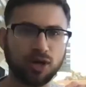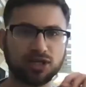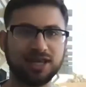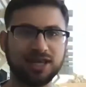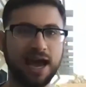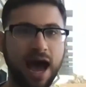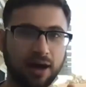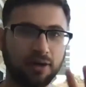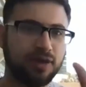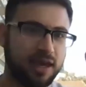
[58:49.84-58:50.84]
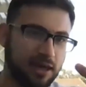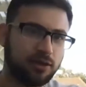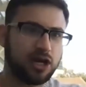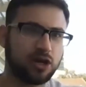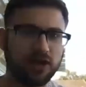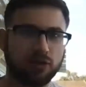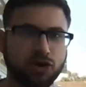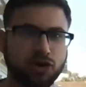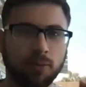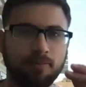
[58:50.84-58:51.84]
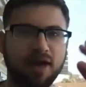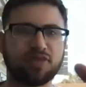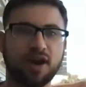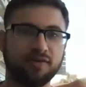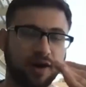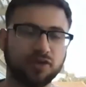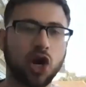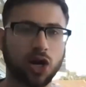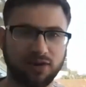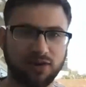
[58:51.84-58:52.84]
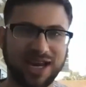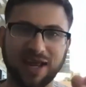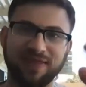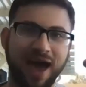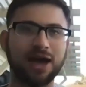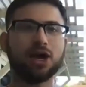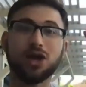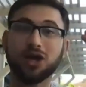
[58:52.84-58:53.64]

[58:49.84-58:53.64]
Almost the original myth of the Garden of Eden, that